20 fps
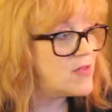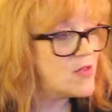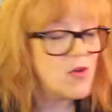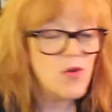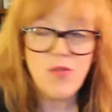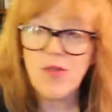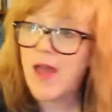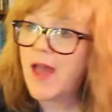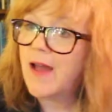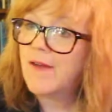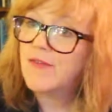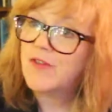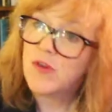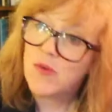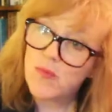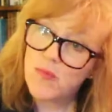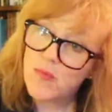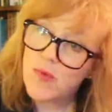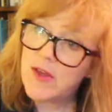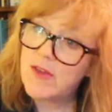so they have
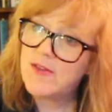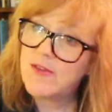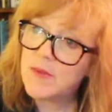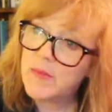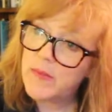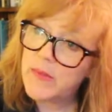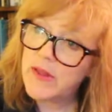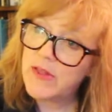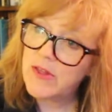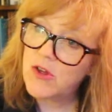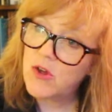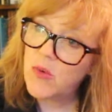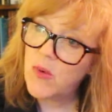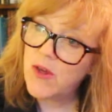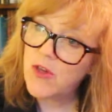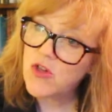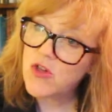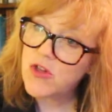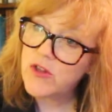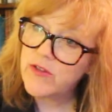to resubmit the
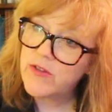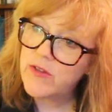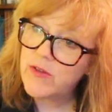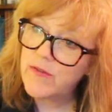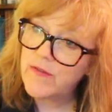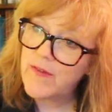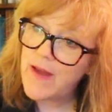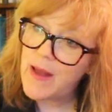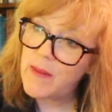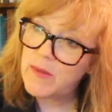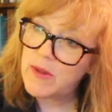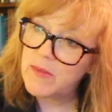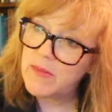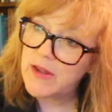question to family